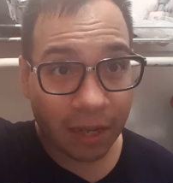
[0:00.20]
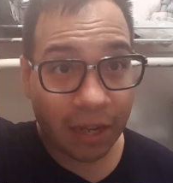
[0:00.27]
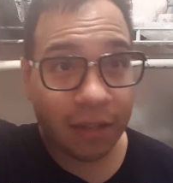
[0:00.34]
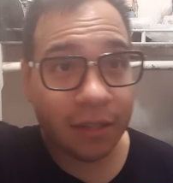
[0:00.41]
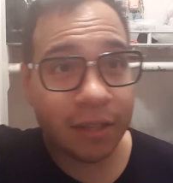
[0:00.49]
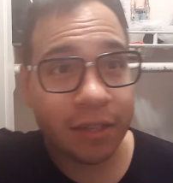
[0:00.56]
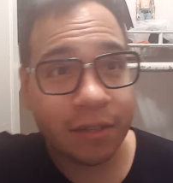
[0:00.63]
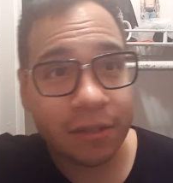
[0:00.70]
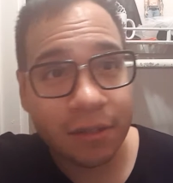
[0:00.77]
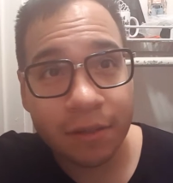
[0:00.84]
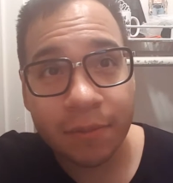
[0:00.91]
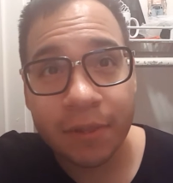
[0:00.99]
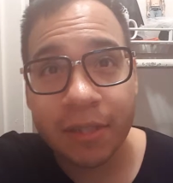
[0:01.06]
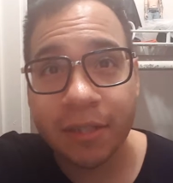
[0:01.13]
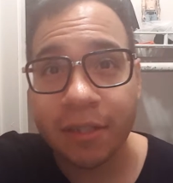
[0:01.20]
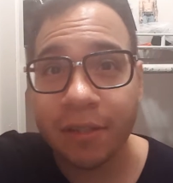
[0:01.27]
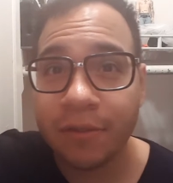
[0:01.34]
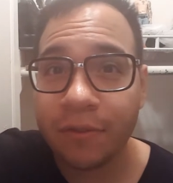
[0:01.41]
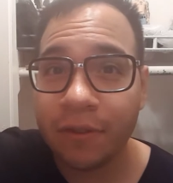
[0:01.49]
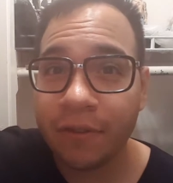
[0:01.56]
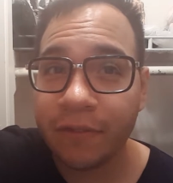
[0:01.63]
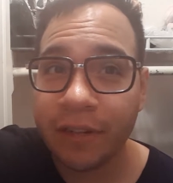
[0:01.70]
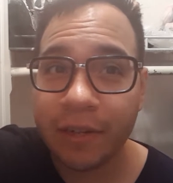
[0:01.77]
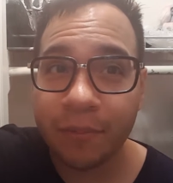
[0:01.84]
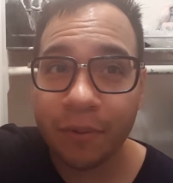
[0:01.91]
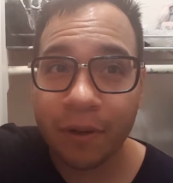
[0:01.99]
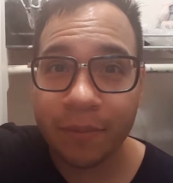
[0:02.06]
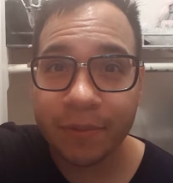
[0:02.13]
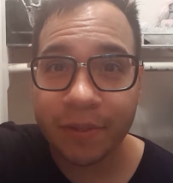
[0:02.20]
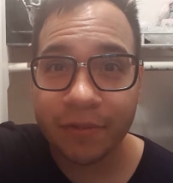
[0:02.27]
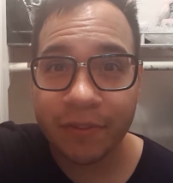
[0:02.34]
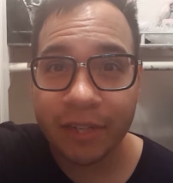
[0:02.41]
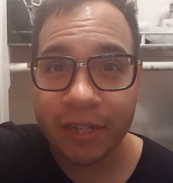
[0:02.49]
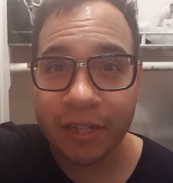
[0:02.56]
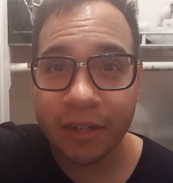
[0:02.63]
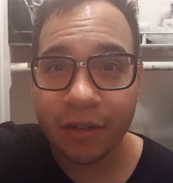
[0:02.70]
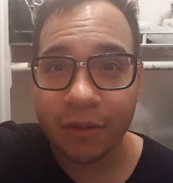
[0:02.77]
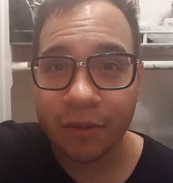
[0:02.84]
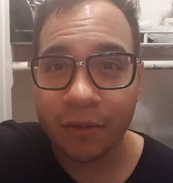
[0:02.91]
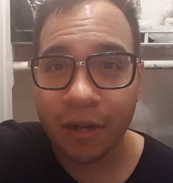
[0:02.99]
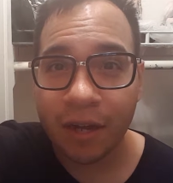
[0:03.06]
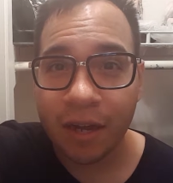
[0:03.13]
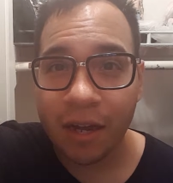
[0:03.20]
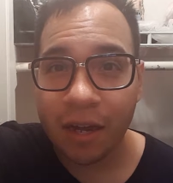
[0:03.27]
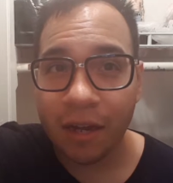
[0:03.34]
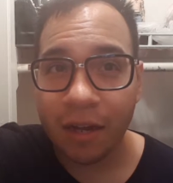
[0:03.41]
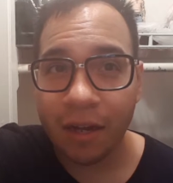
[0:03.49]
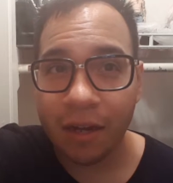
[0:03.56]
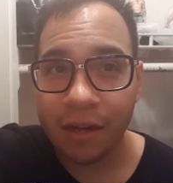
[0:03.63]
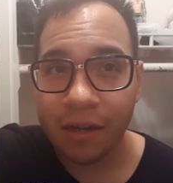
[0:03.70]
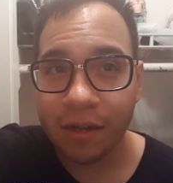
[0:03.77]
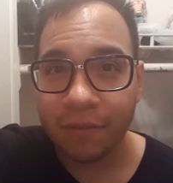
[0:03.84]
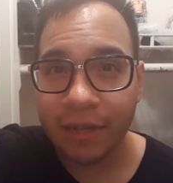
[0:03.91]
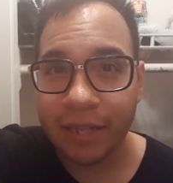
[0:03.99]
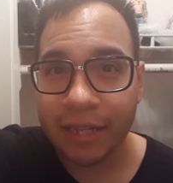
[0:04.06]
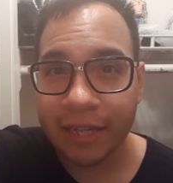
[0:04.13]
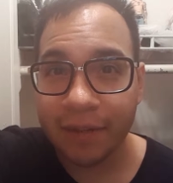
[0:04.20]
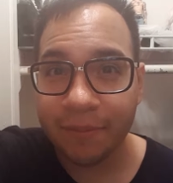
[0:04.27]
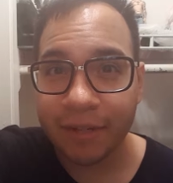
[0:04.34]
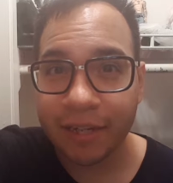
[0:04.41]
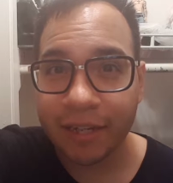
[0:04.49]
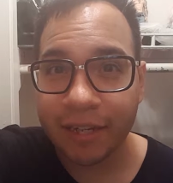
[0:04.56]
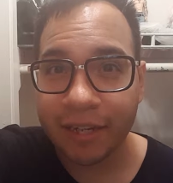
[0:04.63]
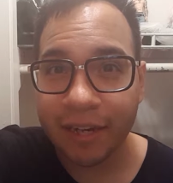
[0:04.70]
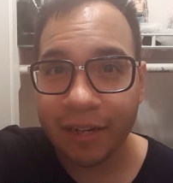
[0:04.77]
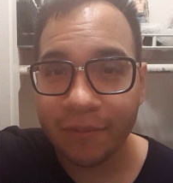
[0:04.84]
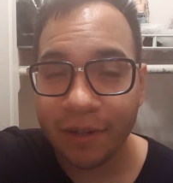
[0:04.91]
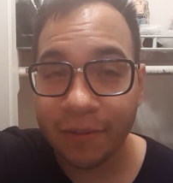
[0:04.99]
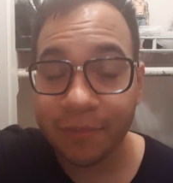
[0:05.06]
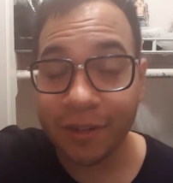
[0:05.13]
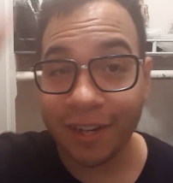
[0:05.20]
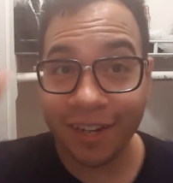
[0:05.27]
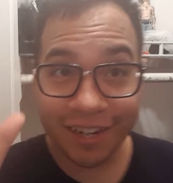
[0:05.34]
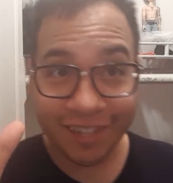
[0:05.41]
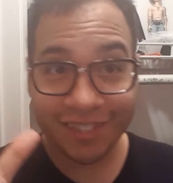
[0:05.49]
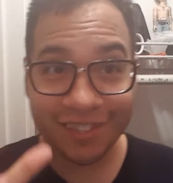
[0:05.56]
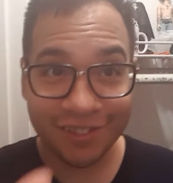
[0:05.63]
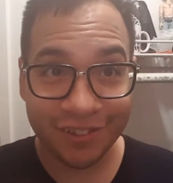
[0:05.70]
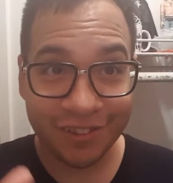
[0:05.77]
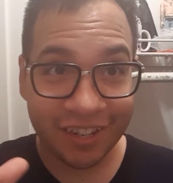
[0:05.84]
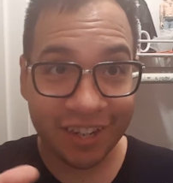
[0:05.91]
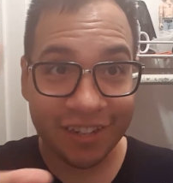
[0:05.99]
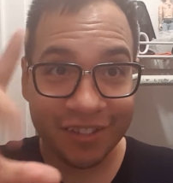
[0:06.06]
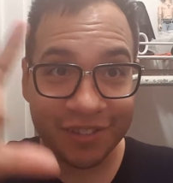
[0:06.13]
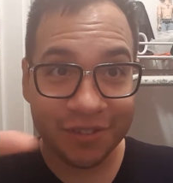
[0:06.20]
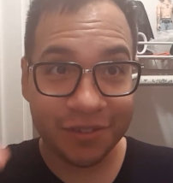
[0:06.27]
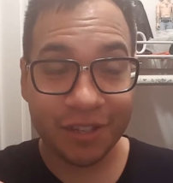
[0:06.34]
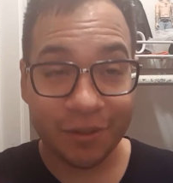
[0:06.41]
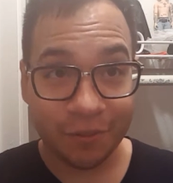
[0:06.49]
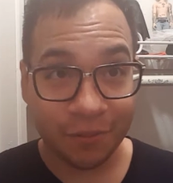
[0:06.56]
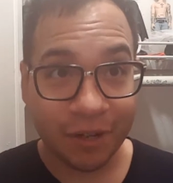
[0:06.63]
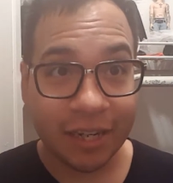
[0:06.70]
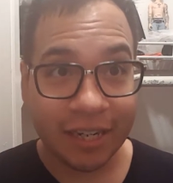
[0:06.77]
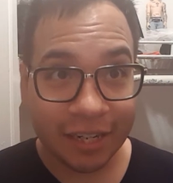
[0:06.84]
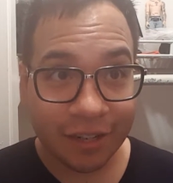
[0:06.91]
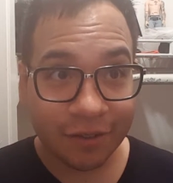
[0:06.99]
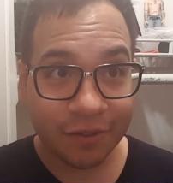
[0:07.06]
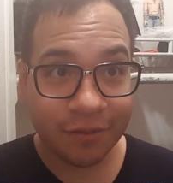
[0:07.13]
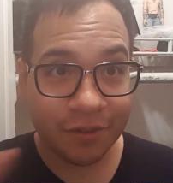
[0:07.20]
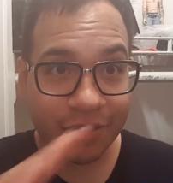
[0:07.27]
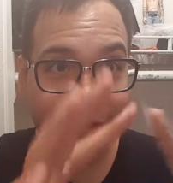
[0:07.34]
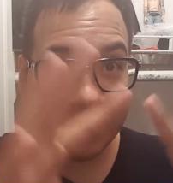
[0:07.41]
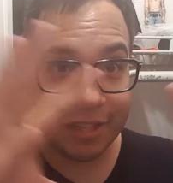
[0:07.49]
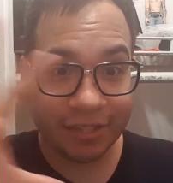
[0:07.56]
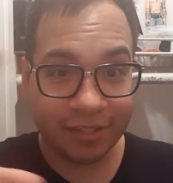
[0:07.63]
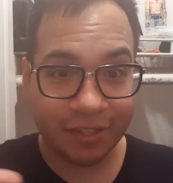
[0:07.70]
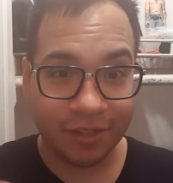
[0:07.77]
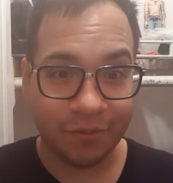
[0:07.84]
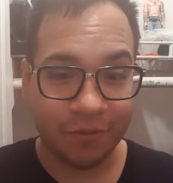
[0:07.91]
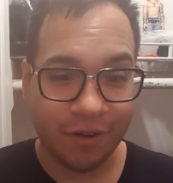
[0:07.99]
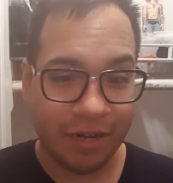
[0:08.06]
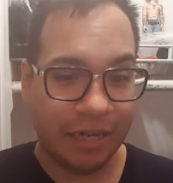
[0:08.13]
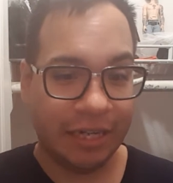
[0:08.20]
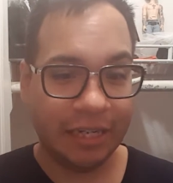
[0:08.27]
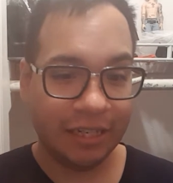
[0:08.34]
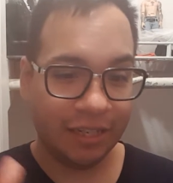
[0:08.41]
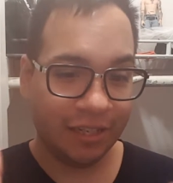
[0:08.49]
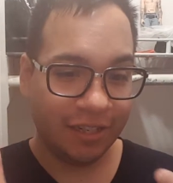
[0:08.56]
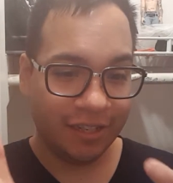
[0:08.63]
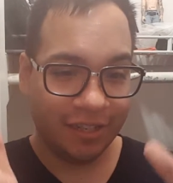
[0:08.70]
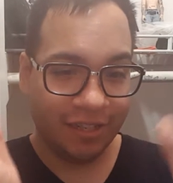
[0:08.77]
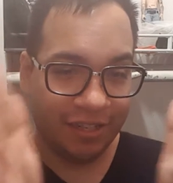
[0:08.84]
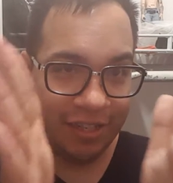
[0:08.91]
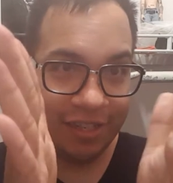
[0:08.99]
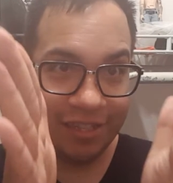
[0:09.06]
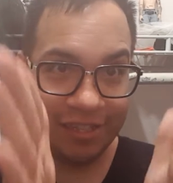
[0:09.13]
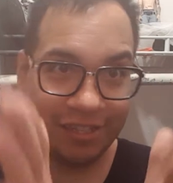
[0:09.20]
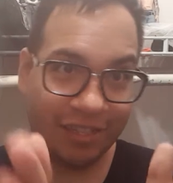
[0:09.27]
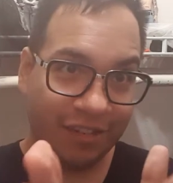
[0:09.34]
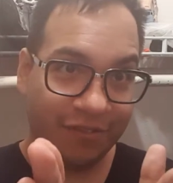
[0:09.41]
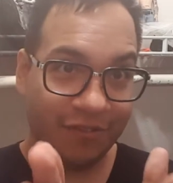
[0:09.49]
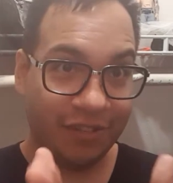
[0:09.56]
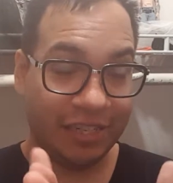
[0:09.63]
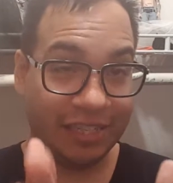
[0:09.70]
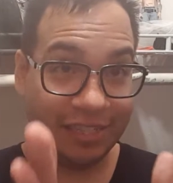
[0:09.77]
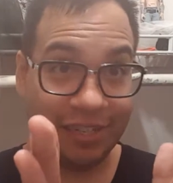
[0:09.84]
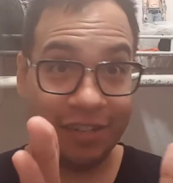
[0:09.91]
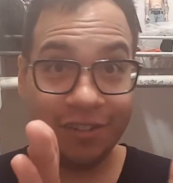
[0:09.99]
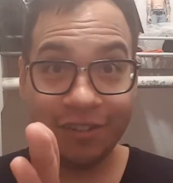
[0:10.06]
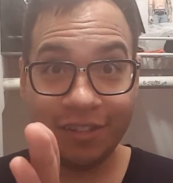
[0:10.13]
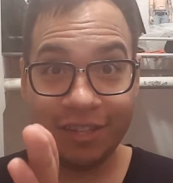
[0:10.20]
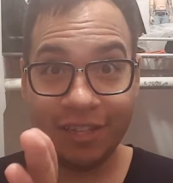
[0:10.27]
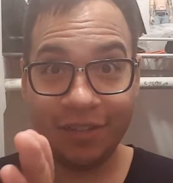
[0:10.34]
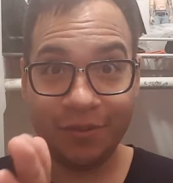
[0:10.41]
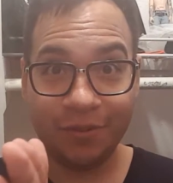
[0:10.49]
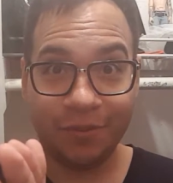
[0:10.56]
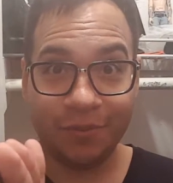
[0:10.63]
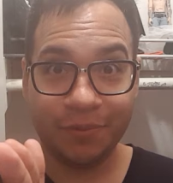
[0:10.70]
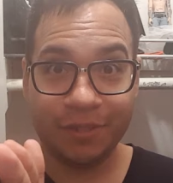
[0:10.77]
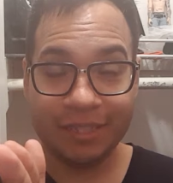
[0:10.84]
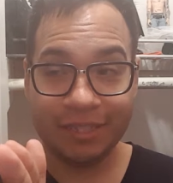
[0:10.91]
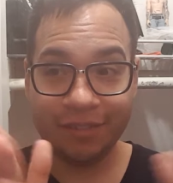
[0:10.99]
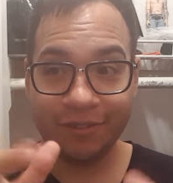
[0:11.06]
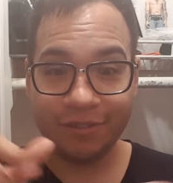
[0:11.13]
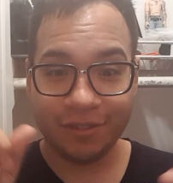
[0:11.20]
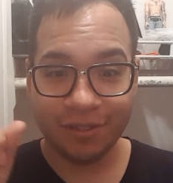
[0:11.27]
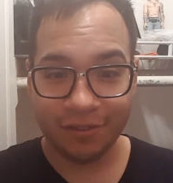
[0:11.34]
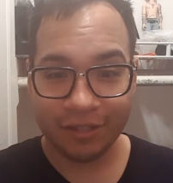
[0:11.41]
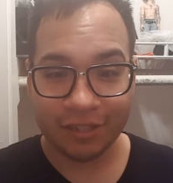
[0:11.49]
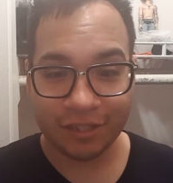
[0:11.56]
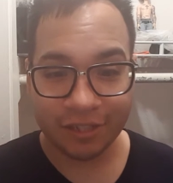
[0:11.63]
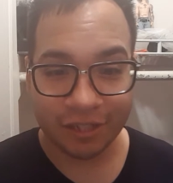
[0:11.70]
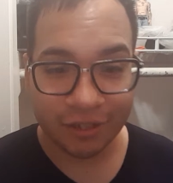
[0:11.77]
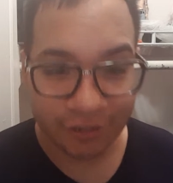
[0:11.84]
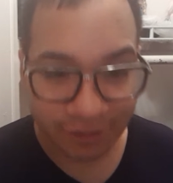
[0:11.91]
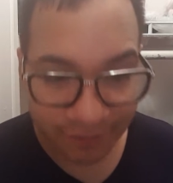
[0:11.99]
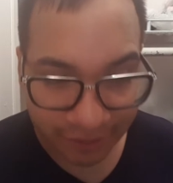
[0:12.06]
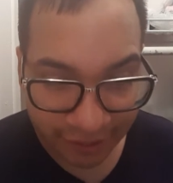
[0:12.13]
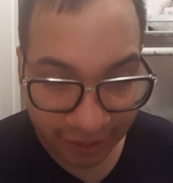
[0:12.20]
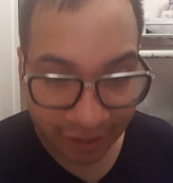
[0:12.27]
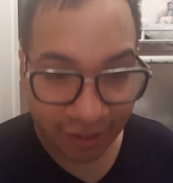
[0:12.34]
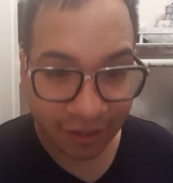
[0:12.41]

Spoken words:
Hello YouTube, this is sort of an impromptu video. I think I'm looking at the camera. I'm kind of still learning how to do it the right angle where everything's like wide instead of like centered like I normally do, so excuse me